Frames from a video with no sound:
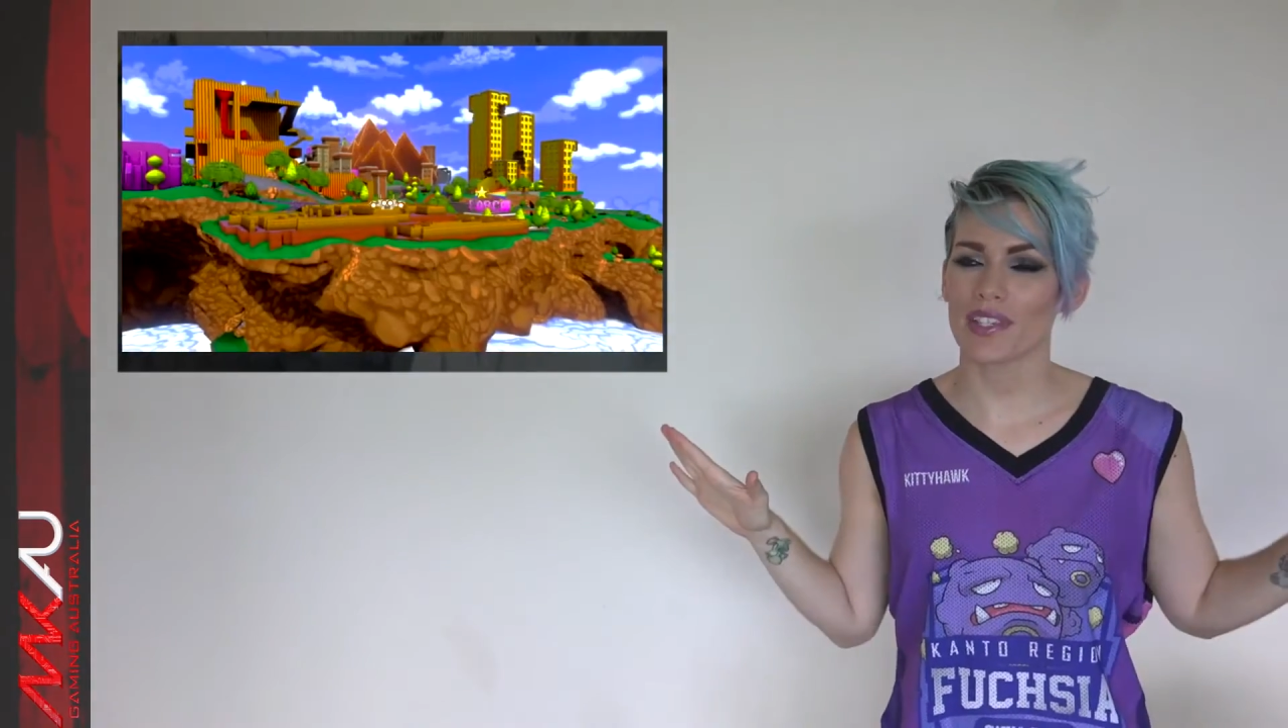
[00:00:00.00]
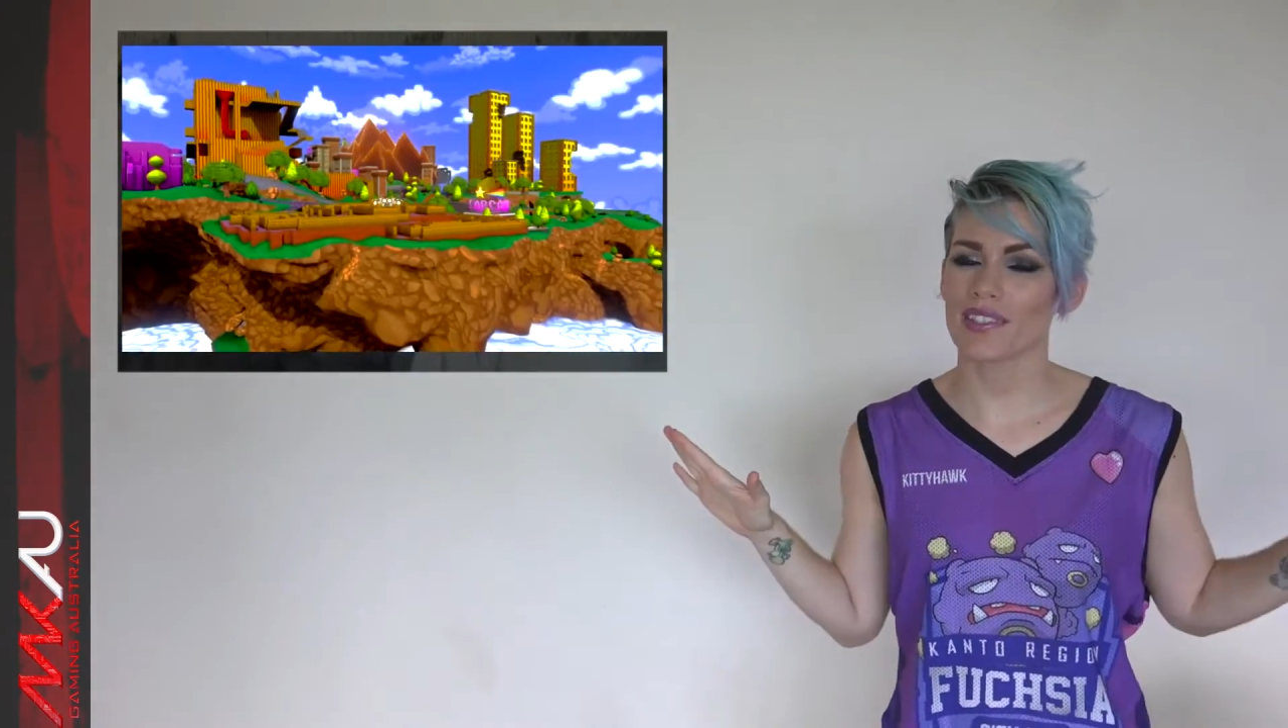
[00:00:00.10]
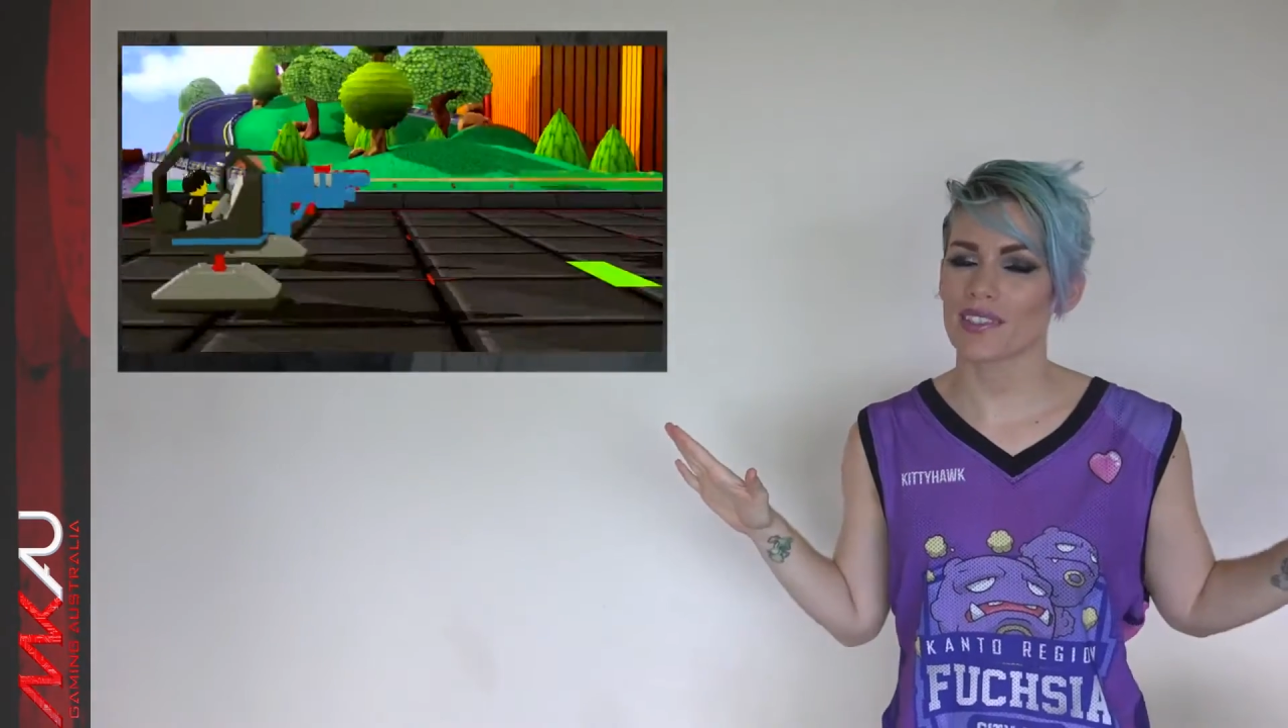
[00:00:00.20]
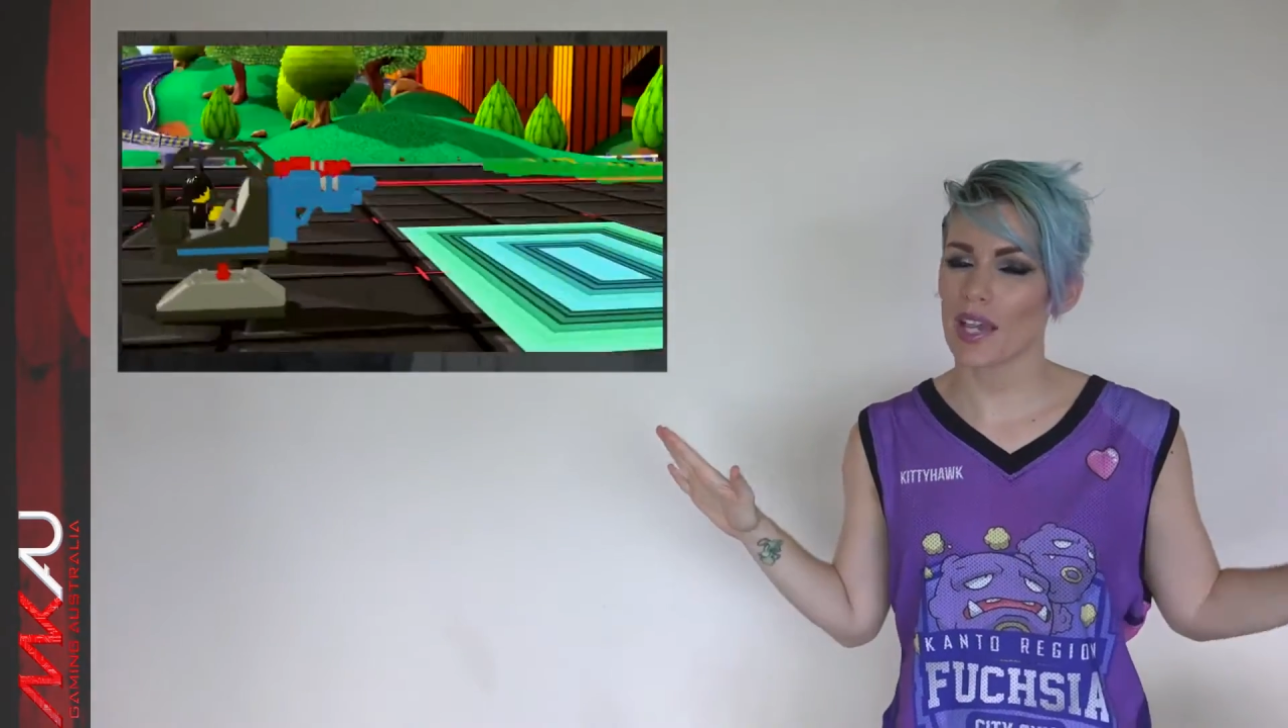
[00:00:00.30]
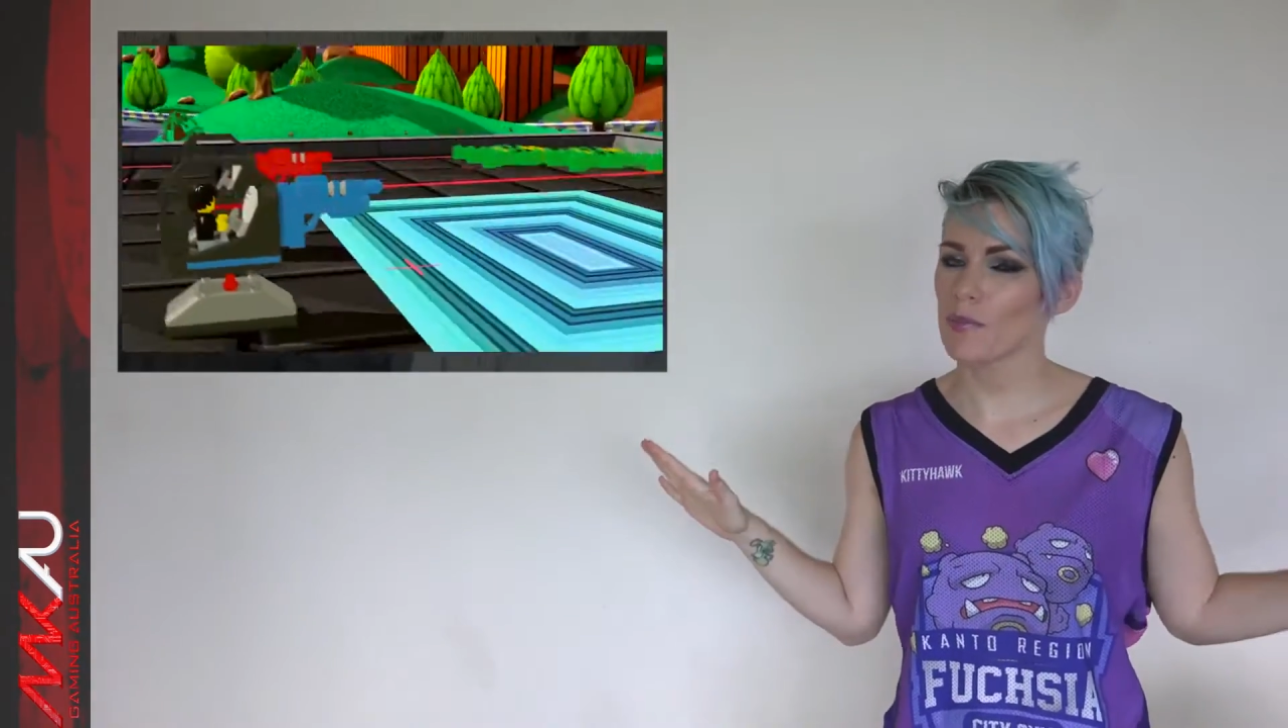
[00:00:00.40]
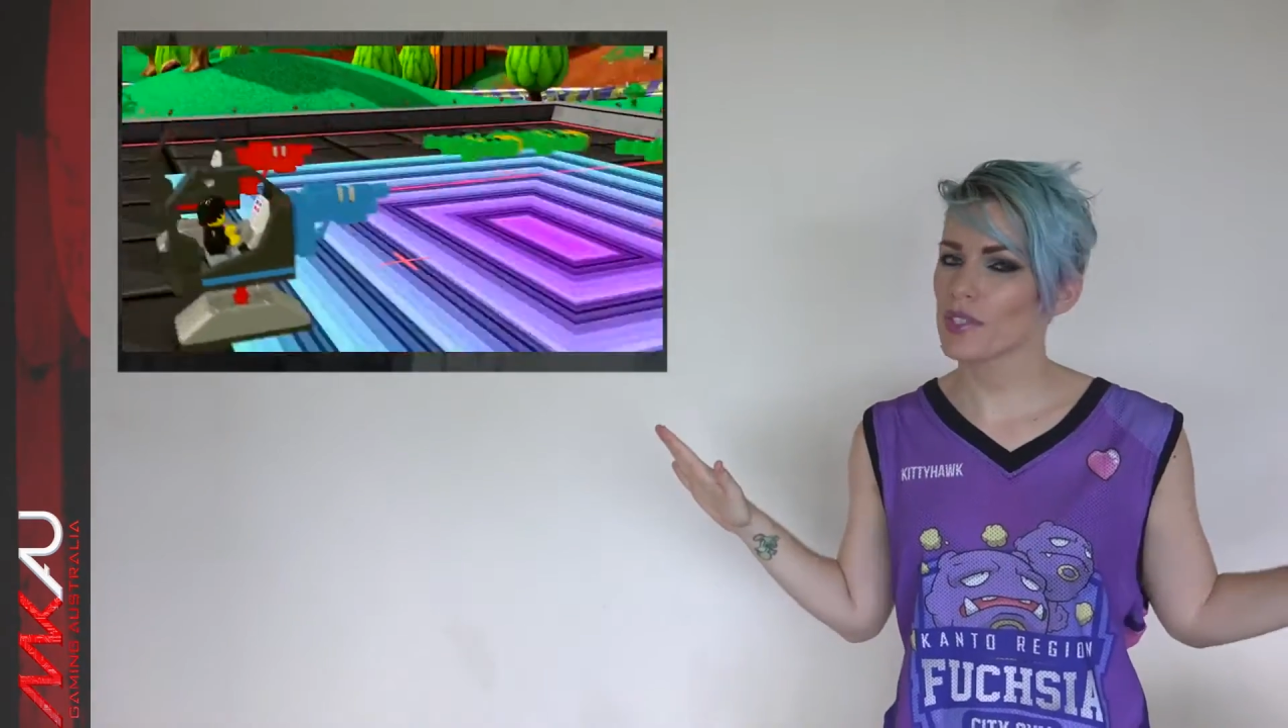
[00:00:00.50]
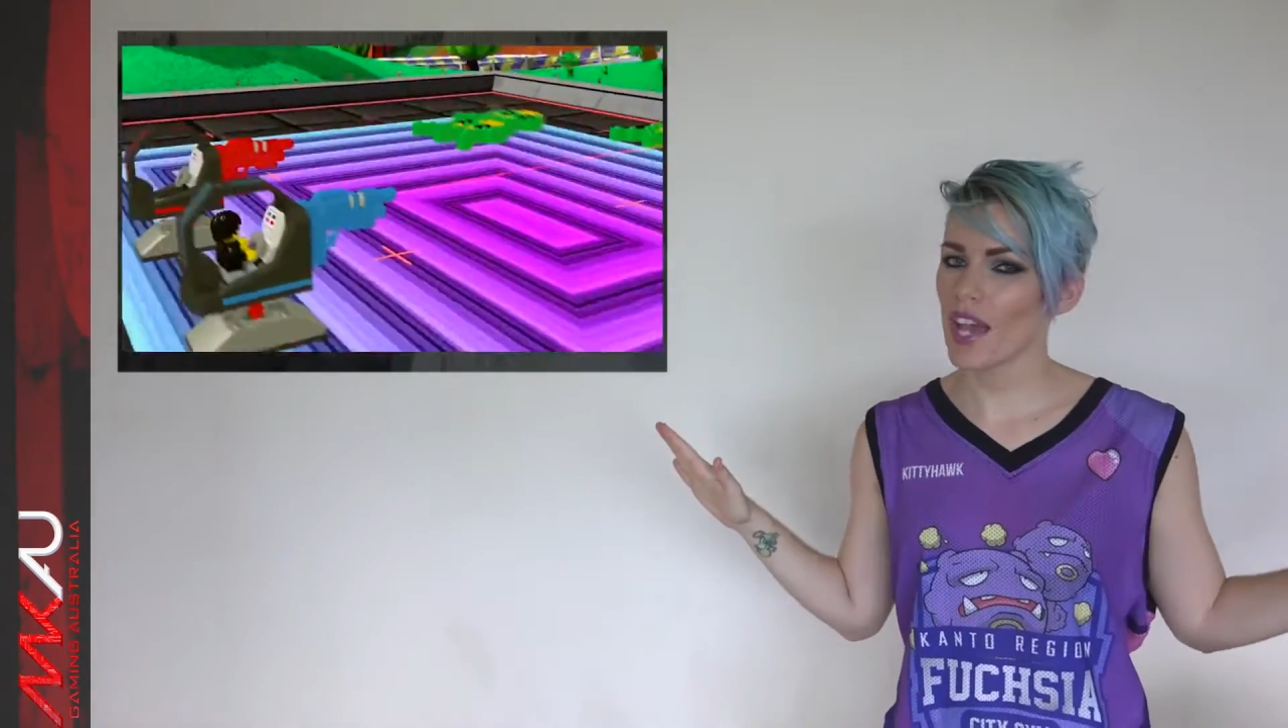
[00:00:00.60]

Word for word: escaped